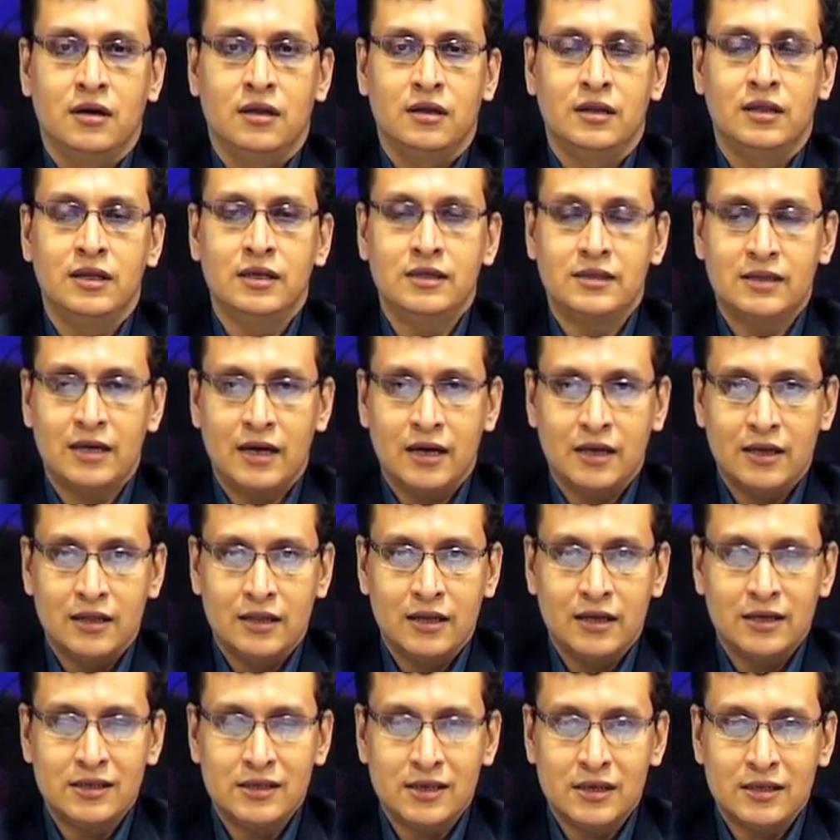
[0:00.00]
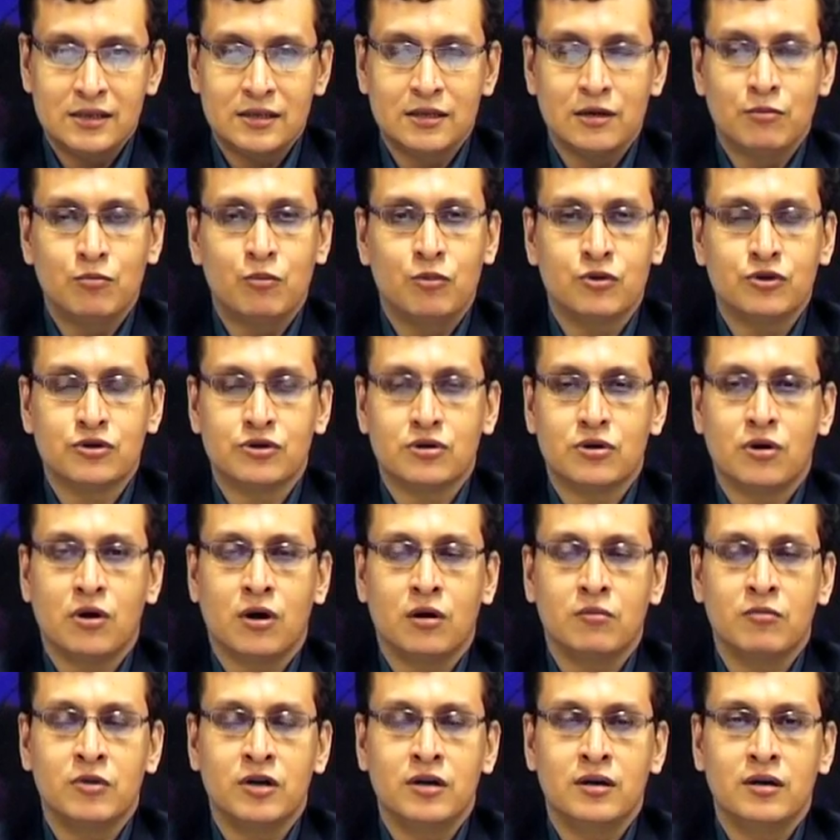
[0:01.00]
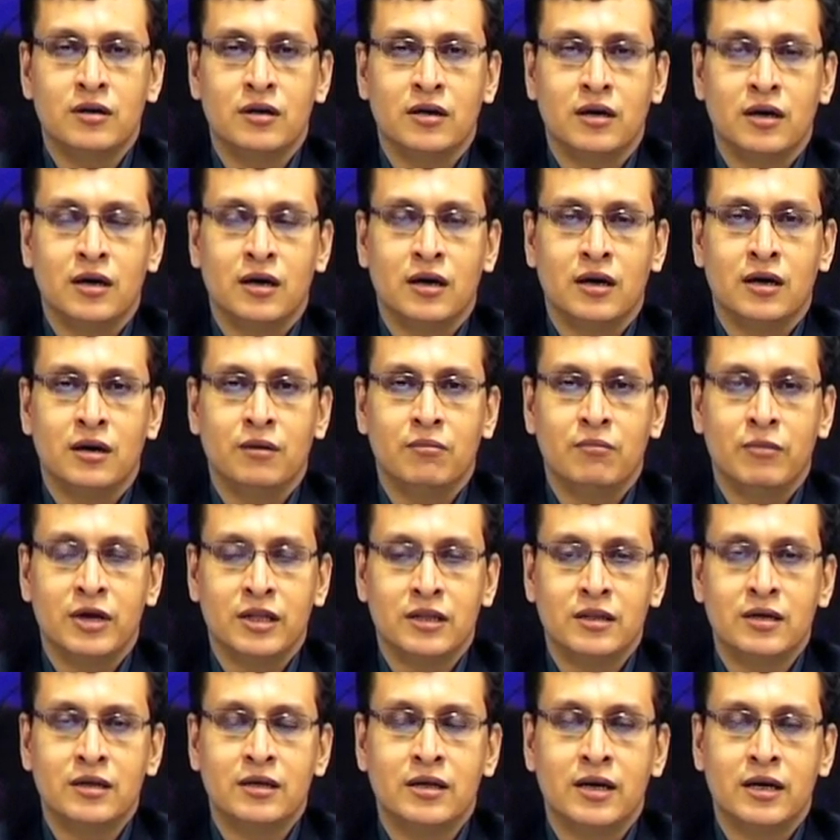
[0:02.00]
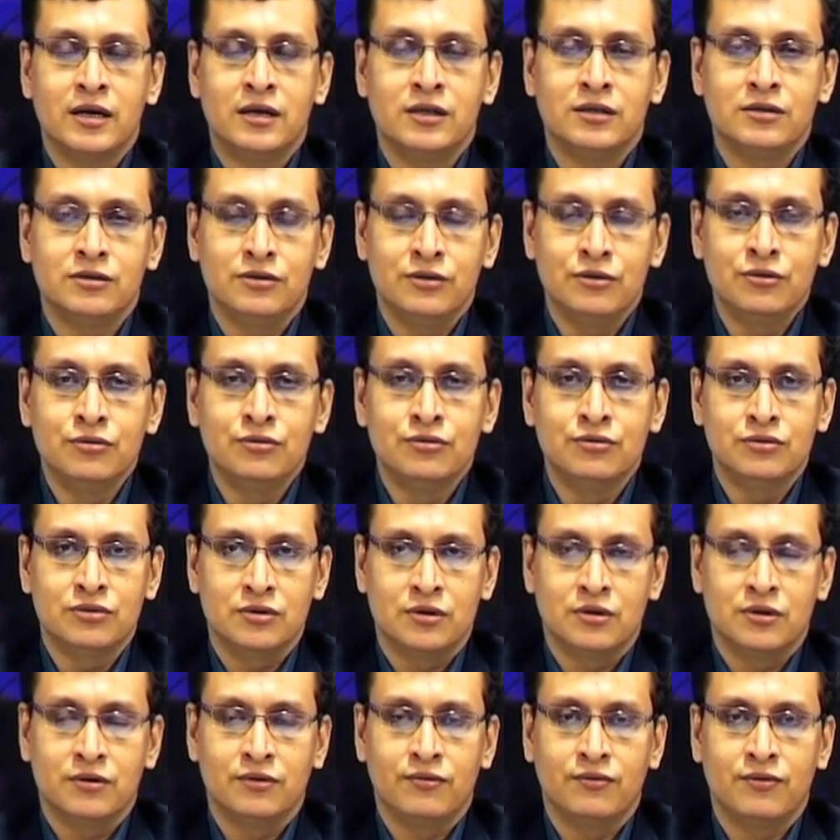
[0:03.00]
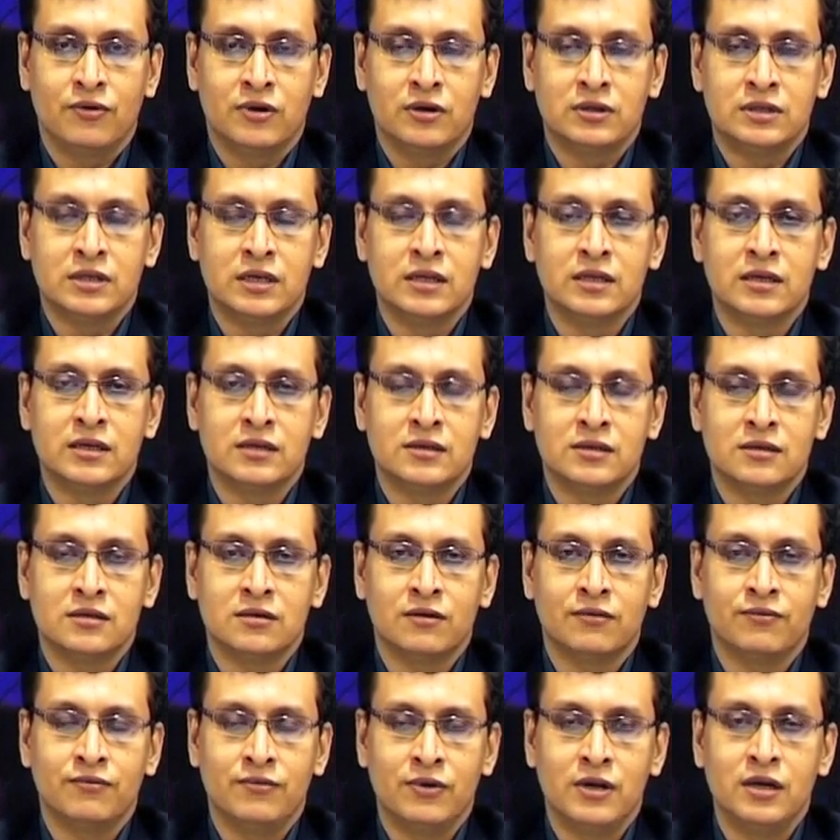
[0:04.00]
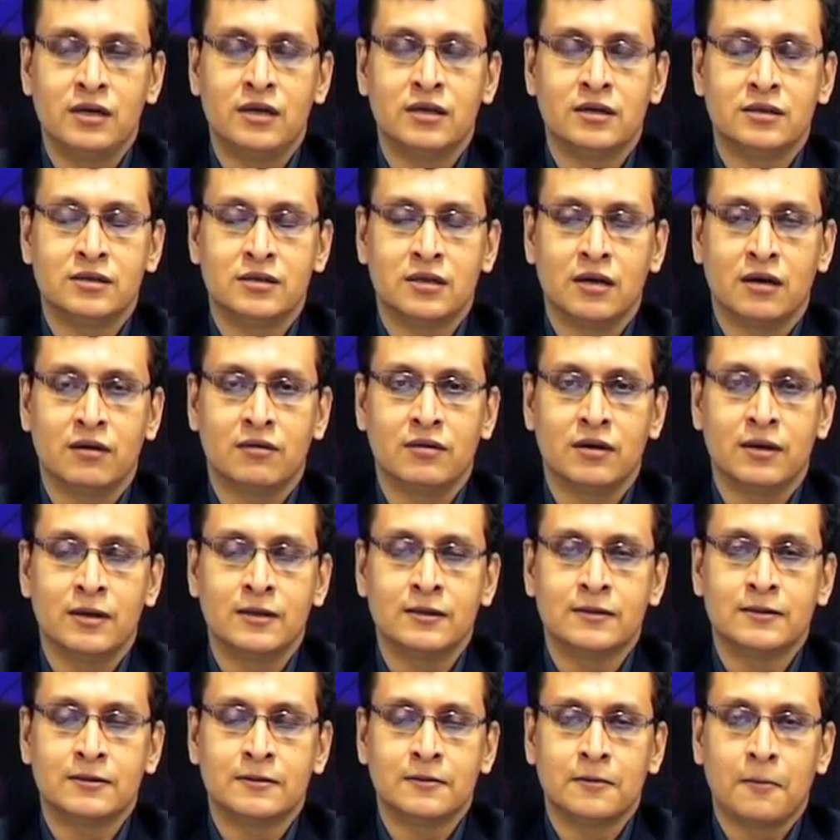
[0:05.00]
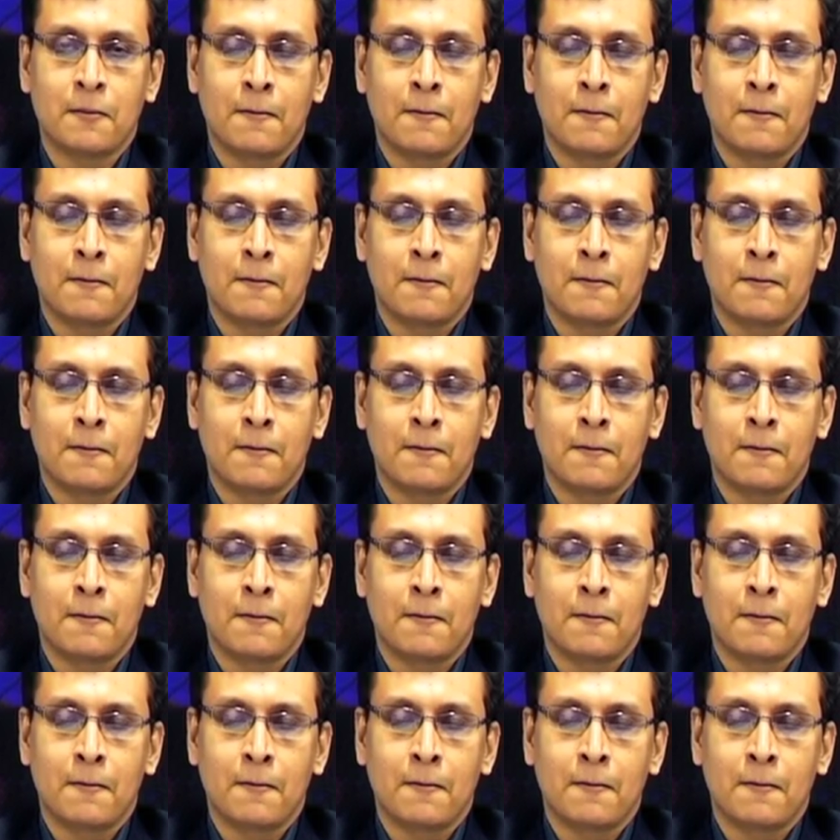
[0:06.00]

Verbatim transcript: This, uh, this is the most common uh, method that is used for synthesis of filters nowadays,